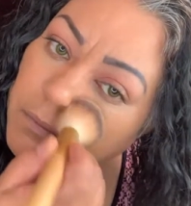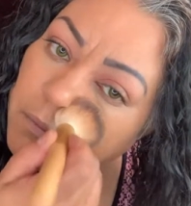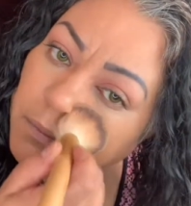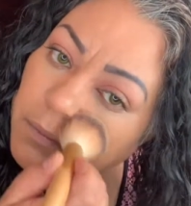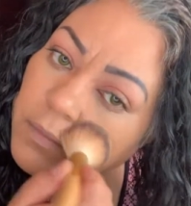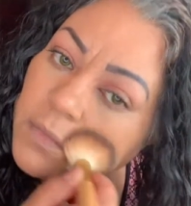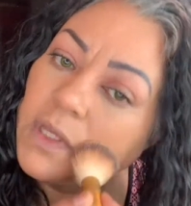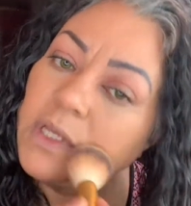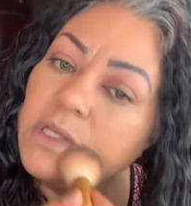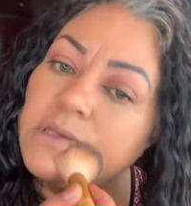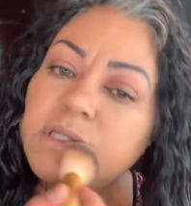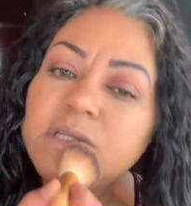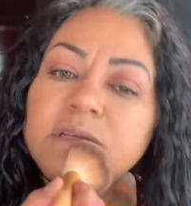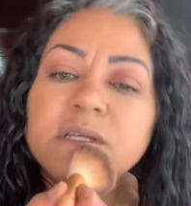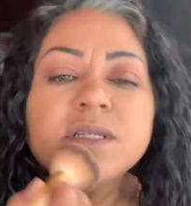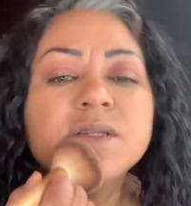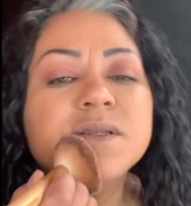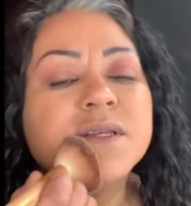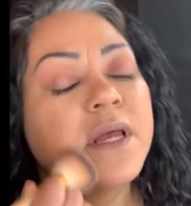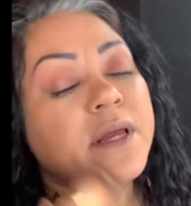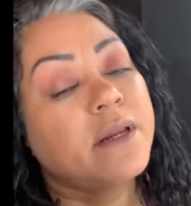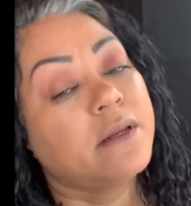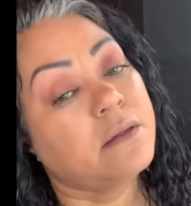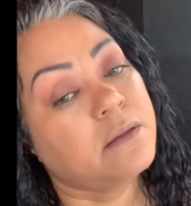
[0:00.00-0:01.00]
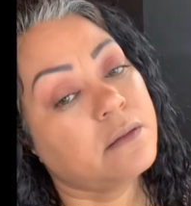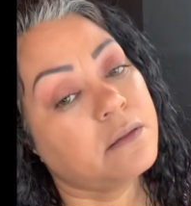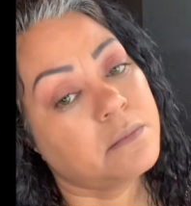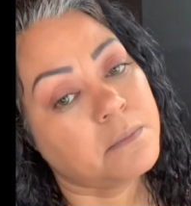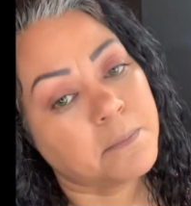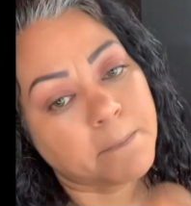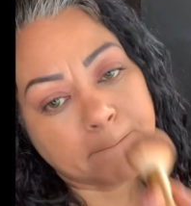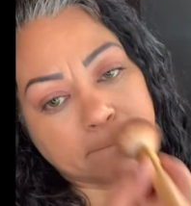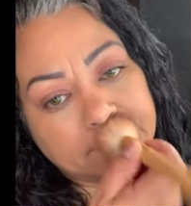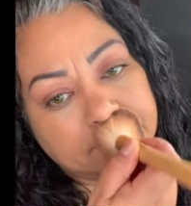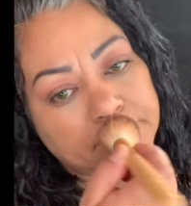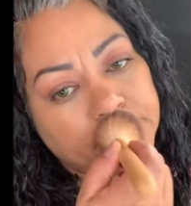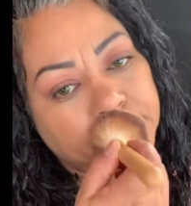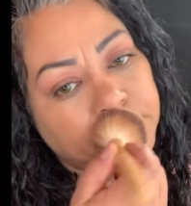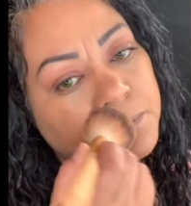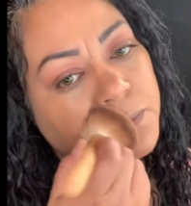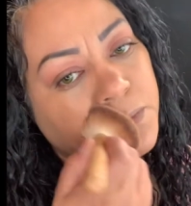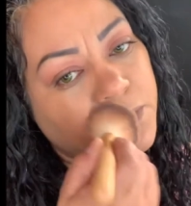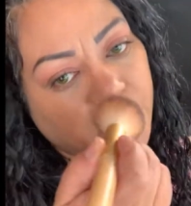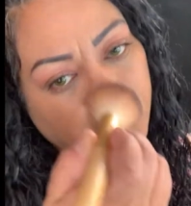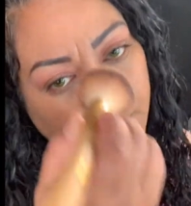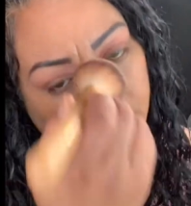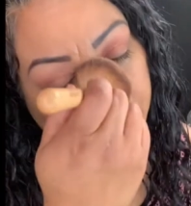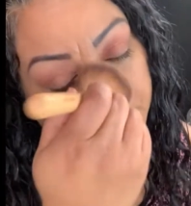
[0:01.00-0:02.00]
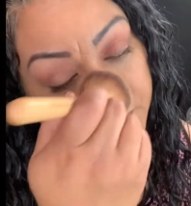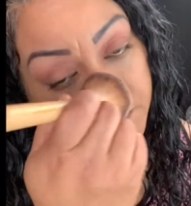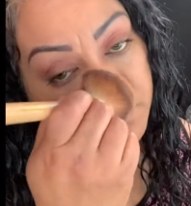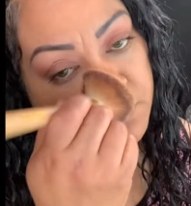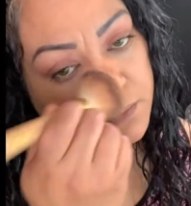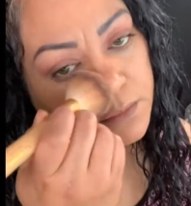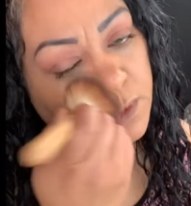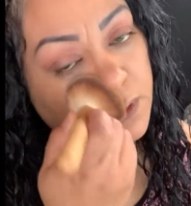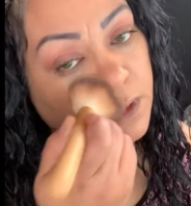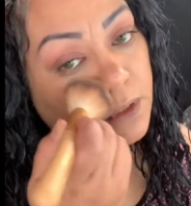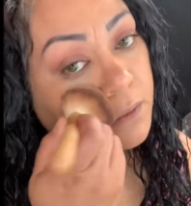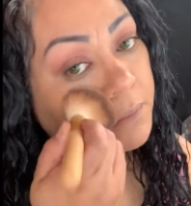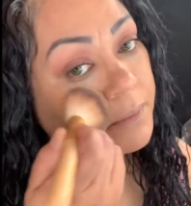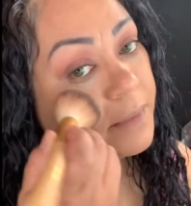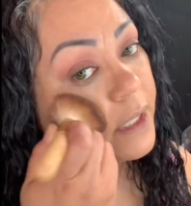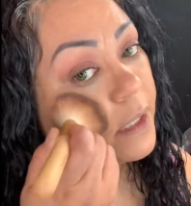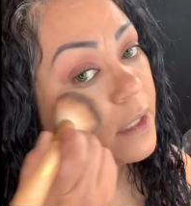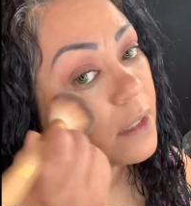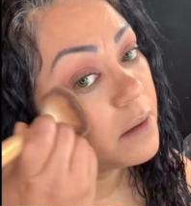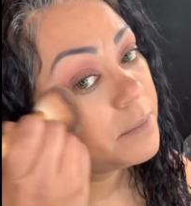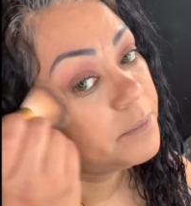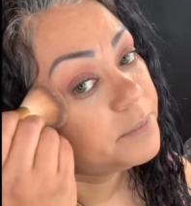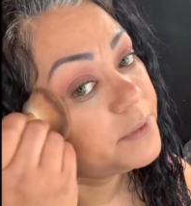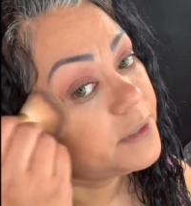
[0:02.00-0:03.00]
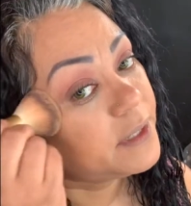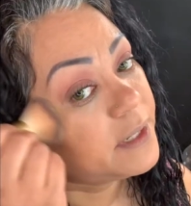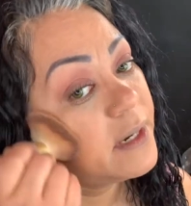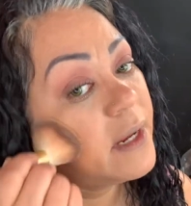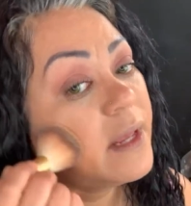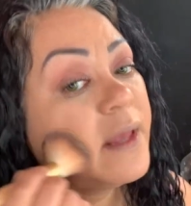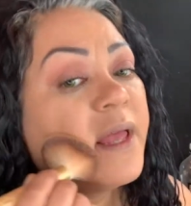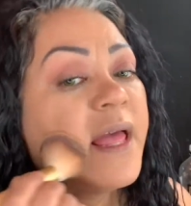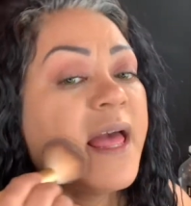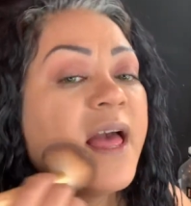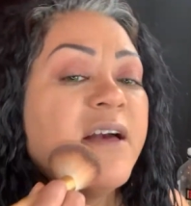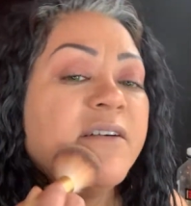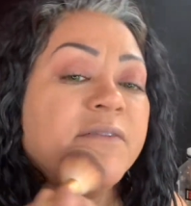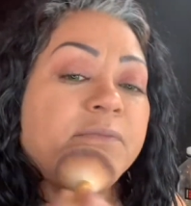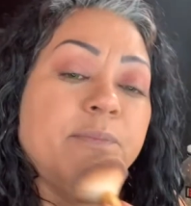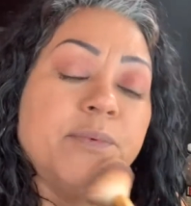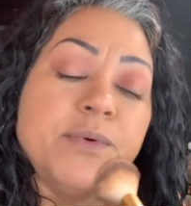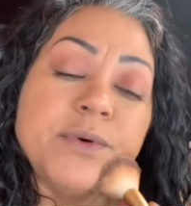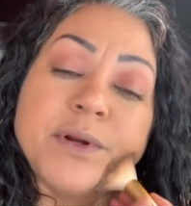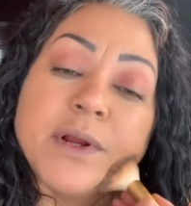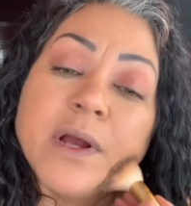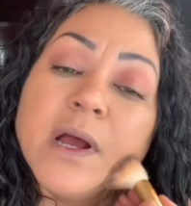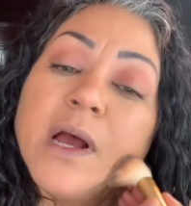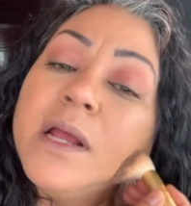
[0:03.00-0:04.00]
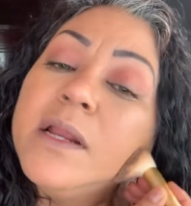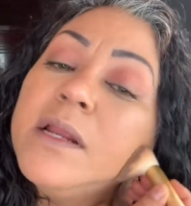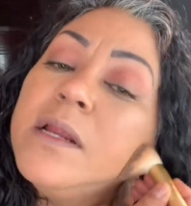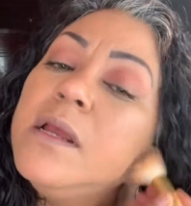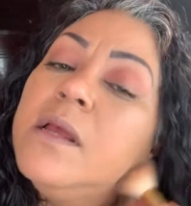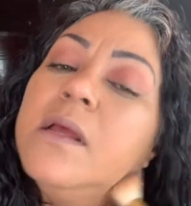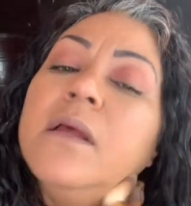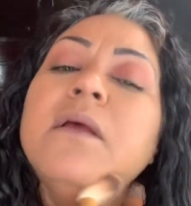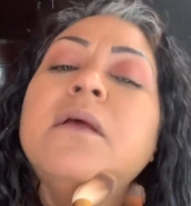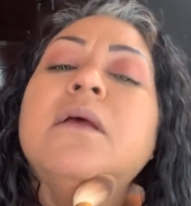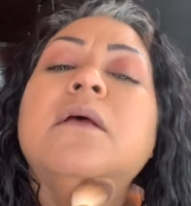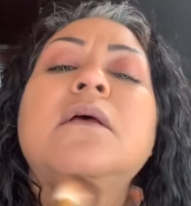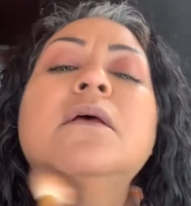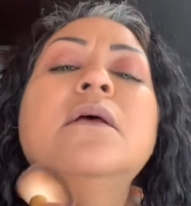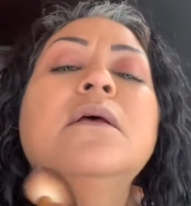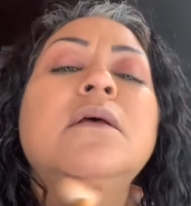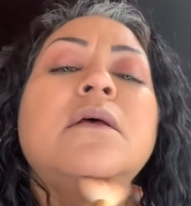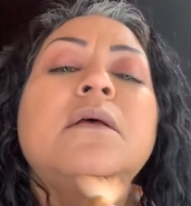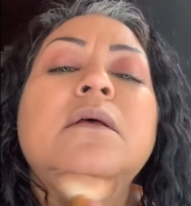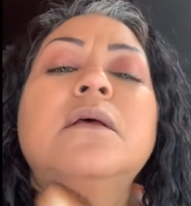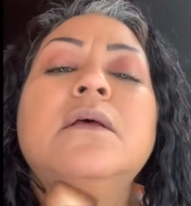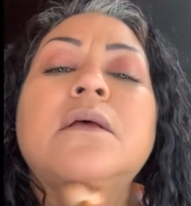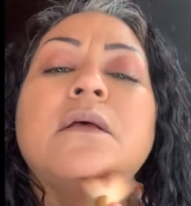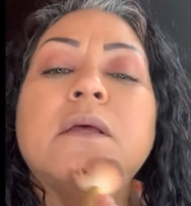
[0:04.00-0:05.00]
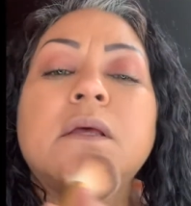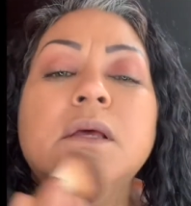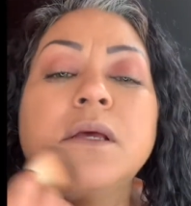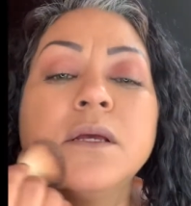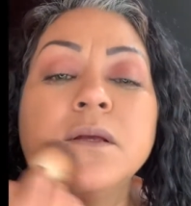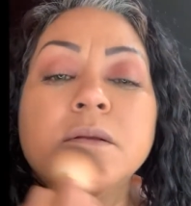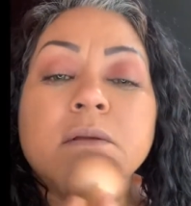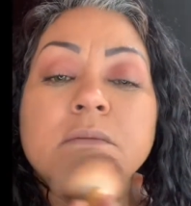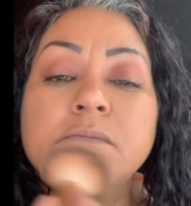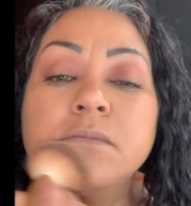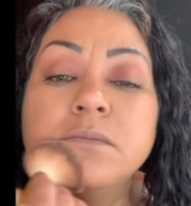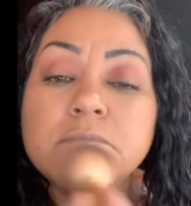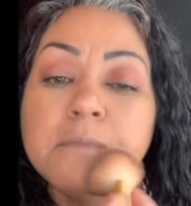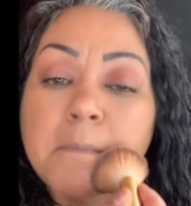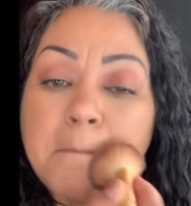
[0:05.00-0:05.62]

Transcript: the makeup that I have put on, and